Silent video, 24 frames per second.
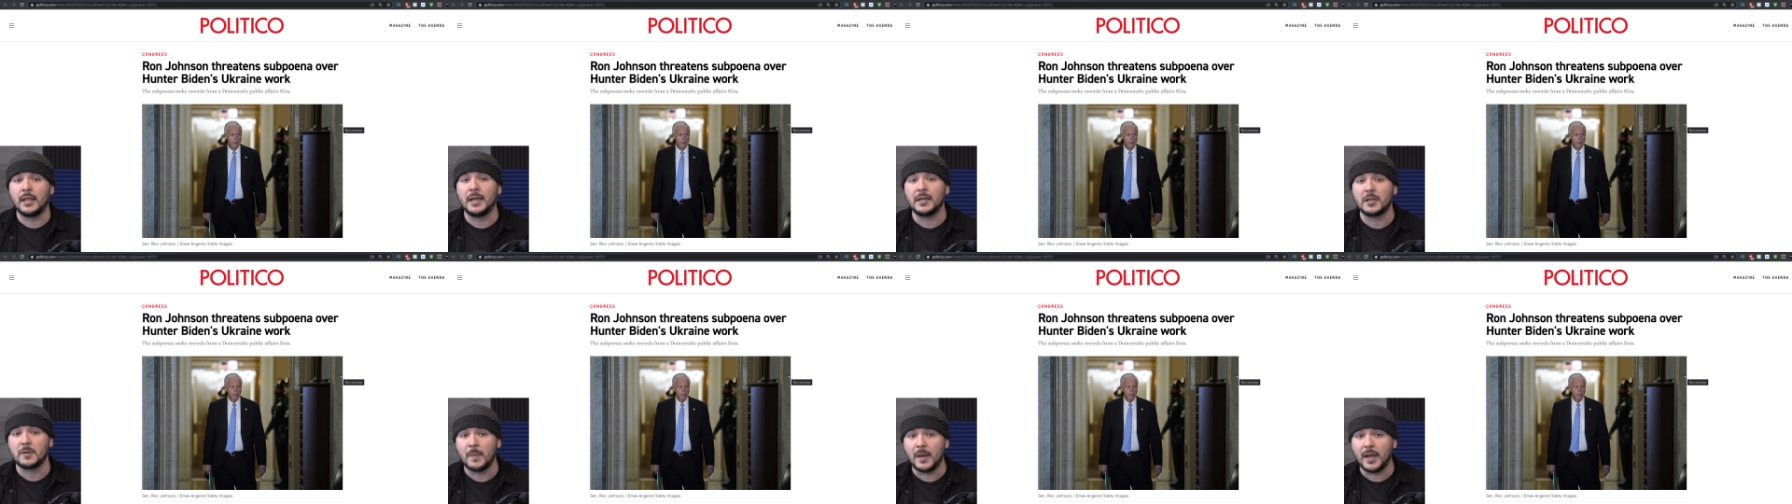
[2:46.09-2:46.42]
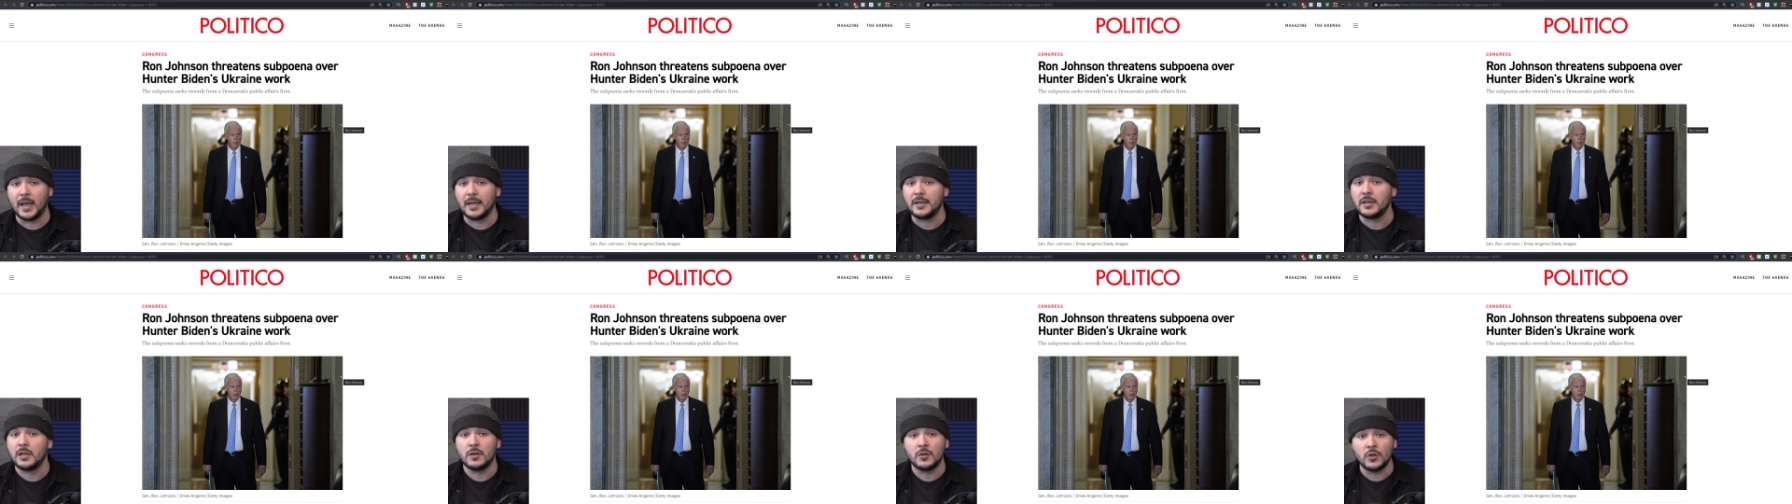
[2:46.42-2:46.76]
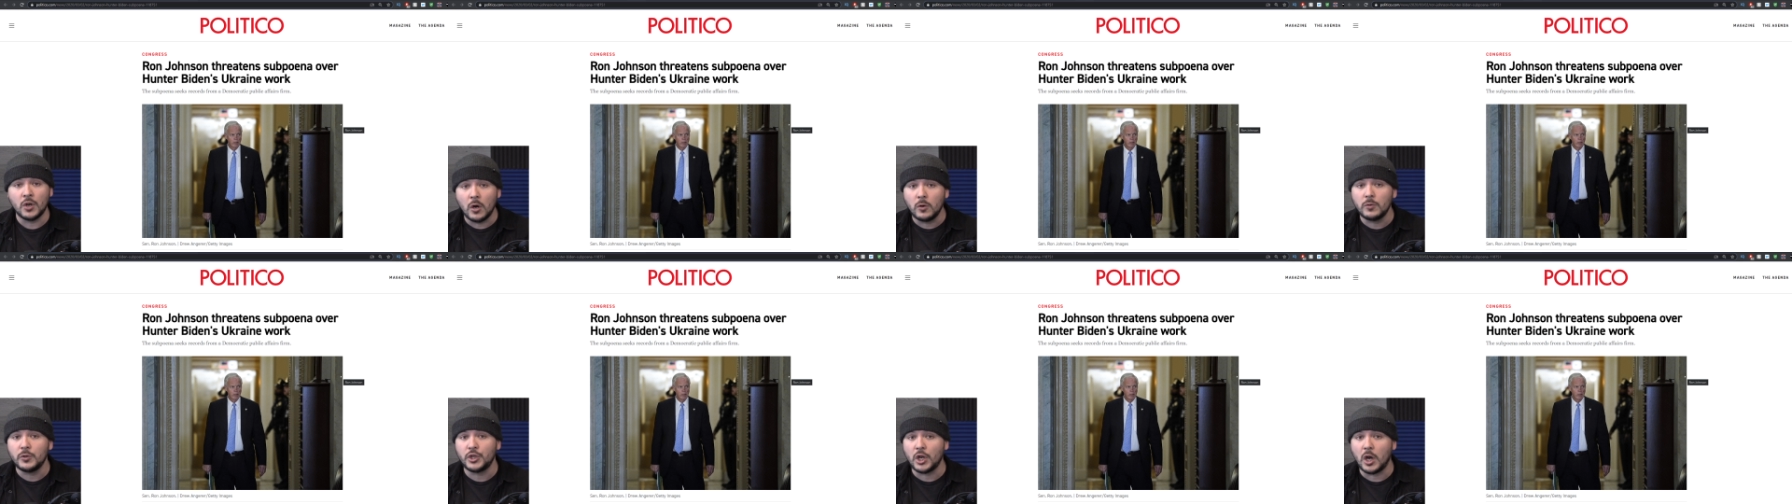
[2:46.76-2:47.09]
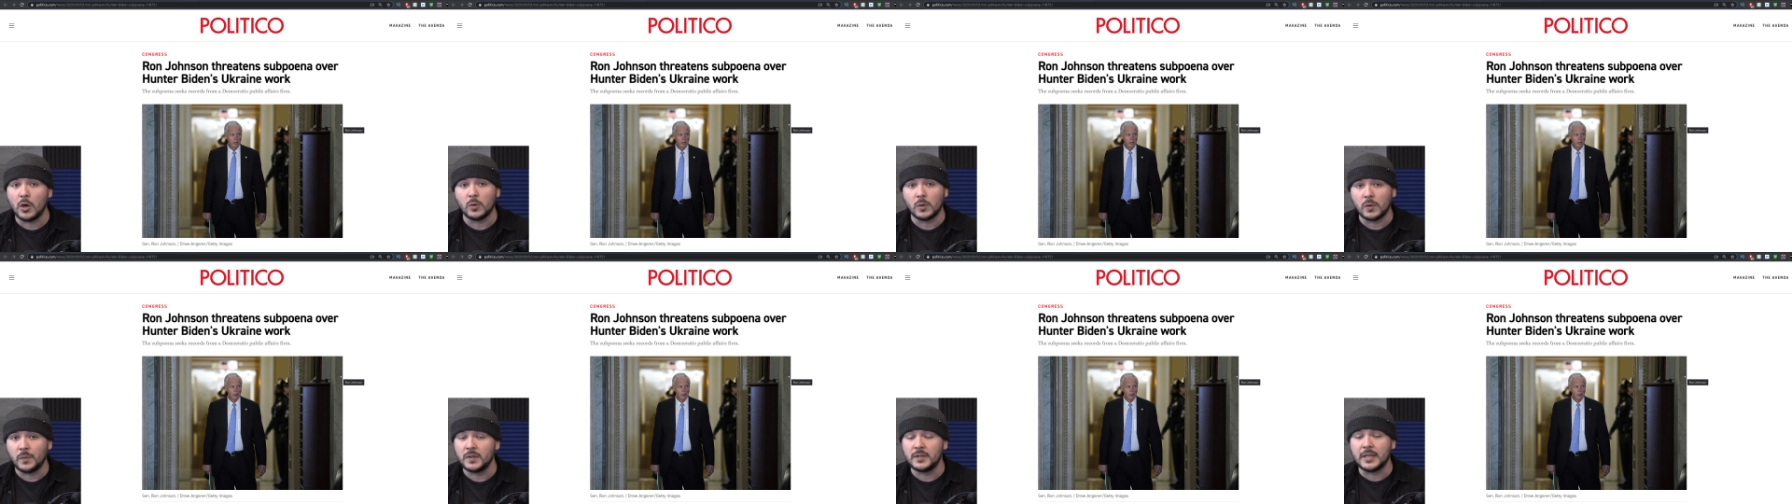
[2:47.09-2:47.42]
like mine. No
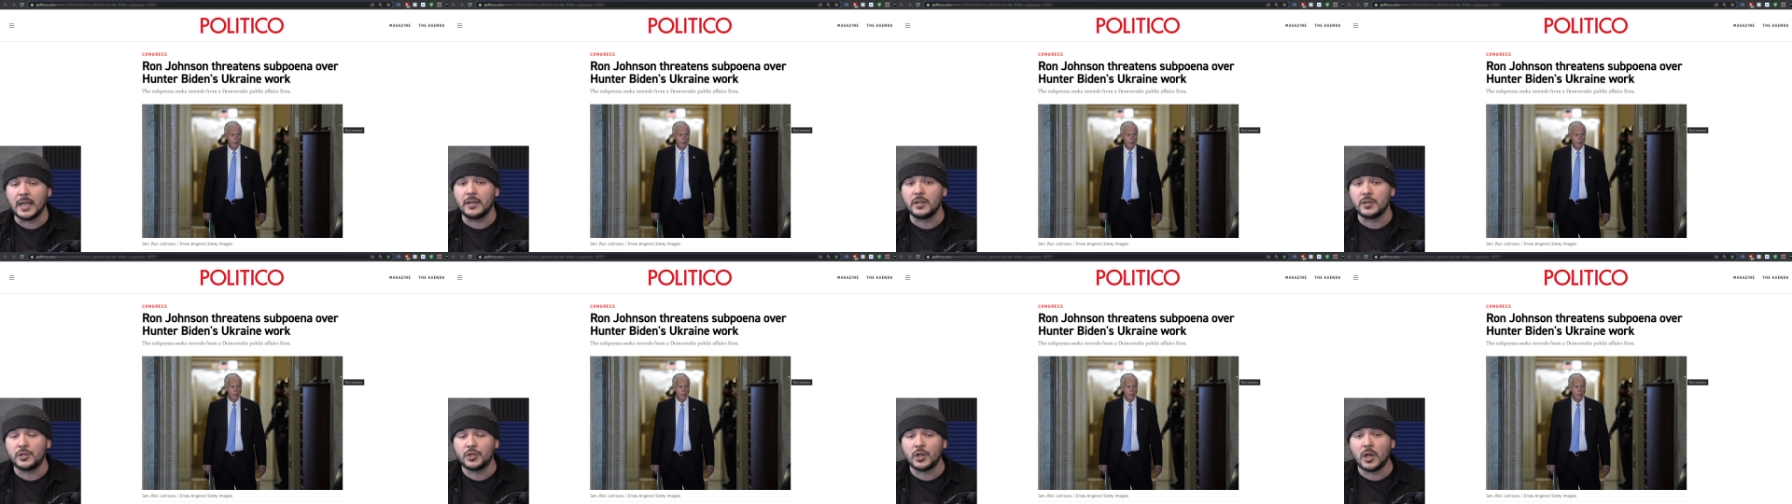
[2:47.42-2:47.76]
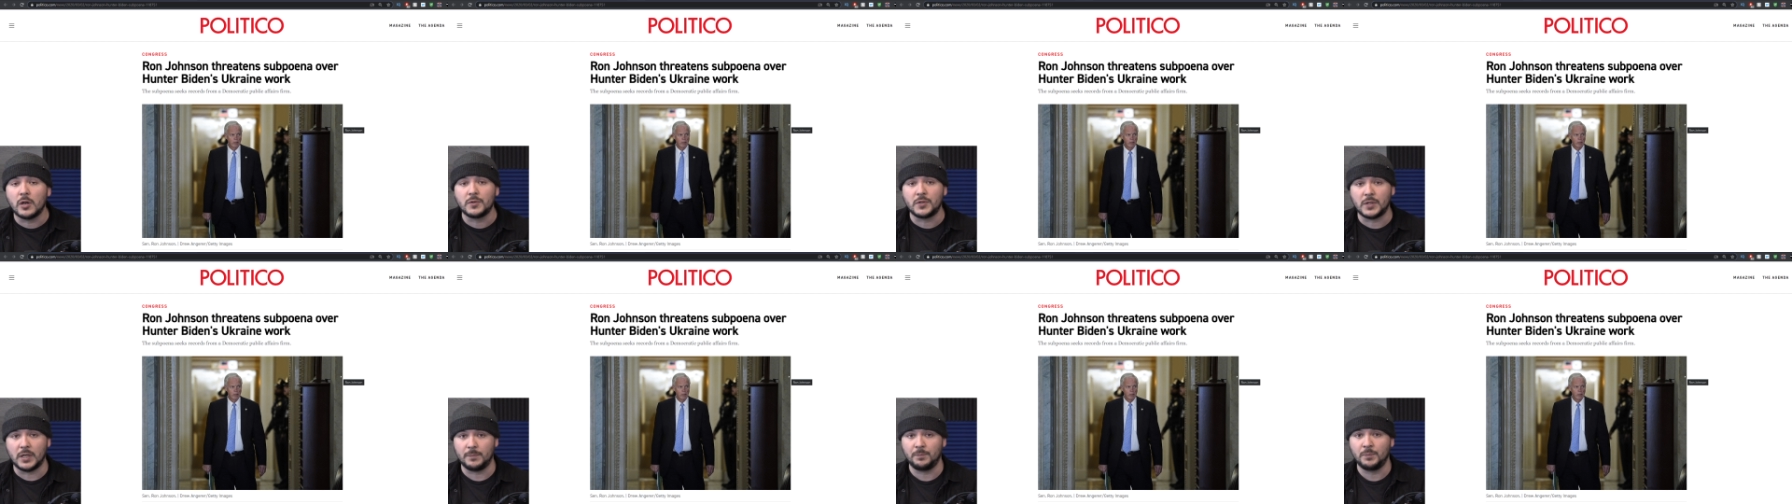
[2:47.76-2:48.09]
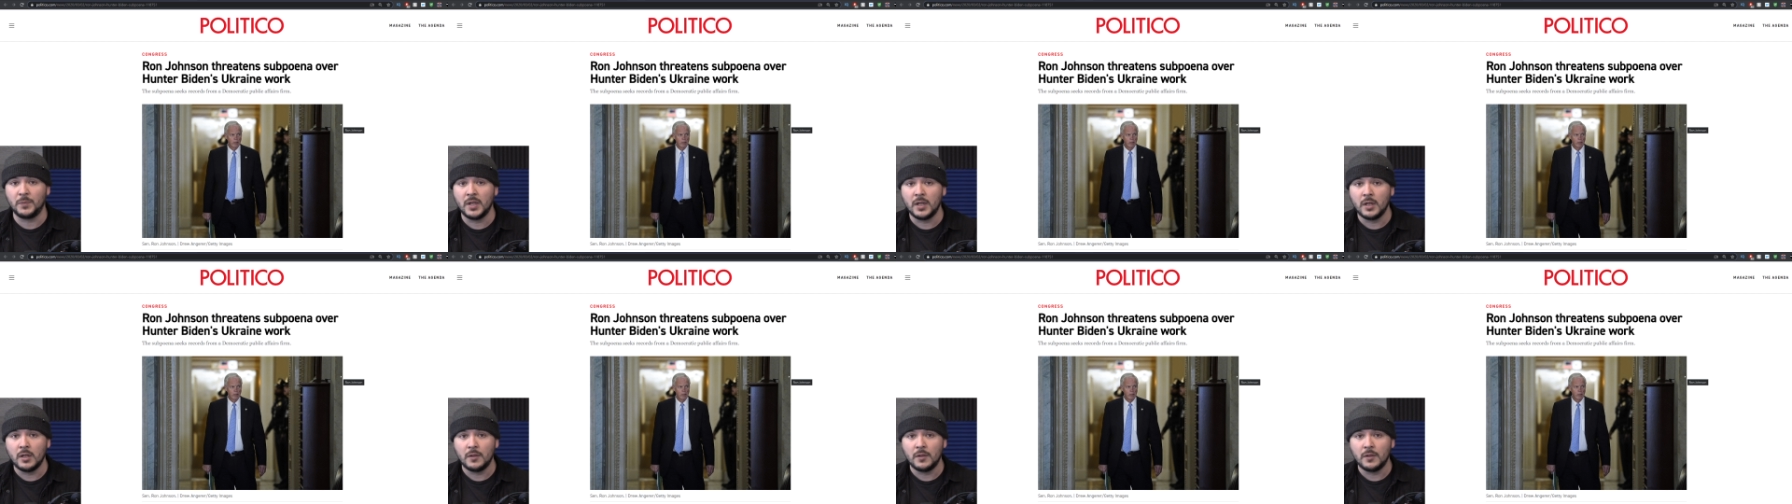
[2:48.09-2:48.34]
joke, the data shows it.